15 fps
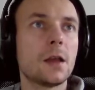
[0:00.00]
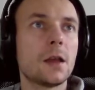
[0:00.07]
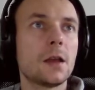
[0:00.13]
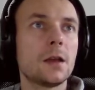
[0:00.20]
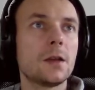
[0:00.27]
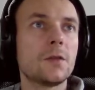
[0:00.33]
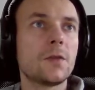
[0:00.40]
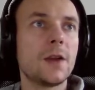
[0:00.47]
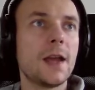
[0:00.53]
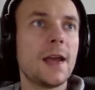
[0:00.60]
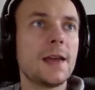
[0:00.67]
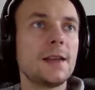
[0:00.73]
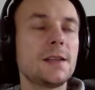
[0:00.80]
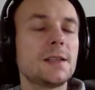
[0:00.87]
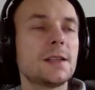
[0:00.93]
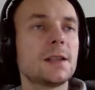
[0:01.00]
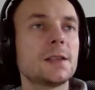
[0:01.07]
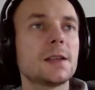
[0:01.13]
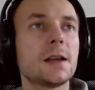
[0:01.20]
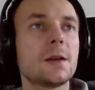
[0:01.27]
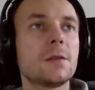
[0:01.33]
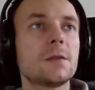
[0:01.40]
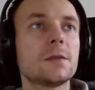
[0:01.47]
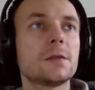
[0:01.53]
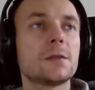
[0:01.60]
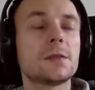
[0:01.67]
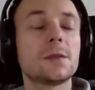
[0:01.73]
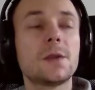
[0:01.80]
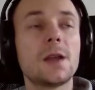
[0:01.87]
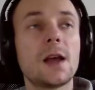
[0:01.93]
create. So
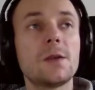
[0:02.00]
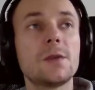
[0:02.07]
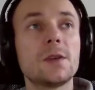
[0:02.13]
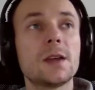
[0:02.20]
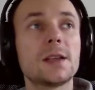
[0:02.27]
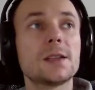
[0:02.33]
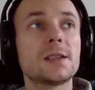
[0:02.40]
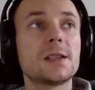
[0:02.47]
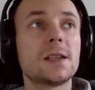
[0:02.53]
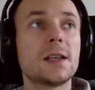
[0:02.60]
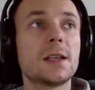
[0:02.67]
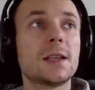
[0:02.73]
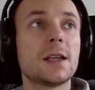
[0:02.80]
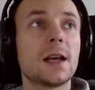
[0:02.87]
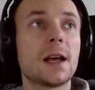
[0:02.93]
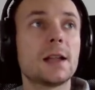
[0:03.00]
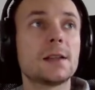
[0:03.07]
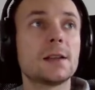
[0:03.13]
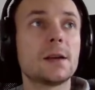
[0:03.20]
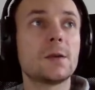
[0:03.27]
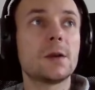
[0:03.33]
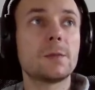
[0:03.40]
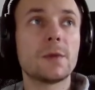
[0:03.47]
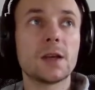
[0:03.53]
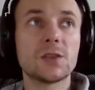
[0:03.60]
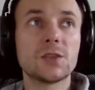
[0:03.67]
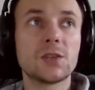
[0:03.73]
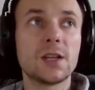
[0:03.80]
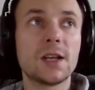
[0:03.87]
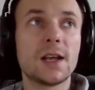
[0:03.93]
now you can see that our
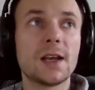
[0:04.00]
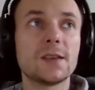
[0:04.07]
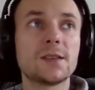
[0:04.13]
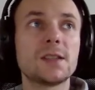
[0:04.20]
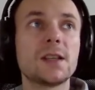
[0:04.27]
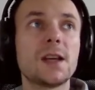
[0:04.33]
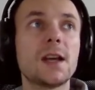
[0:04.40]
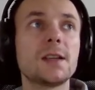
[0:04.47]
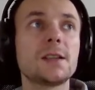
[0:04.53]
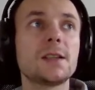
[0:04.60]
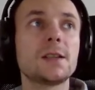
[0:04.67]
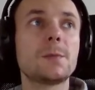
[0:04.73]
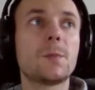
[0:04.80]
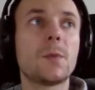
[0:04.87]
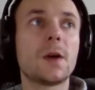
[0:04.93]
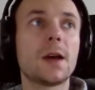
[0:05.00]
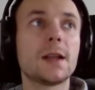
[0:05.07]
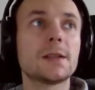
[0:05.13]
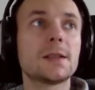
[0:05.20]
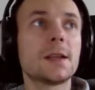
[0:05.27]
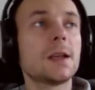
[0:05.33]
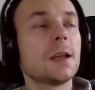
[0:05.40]
machine has started, but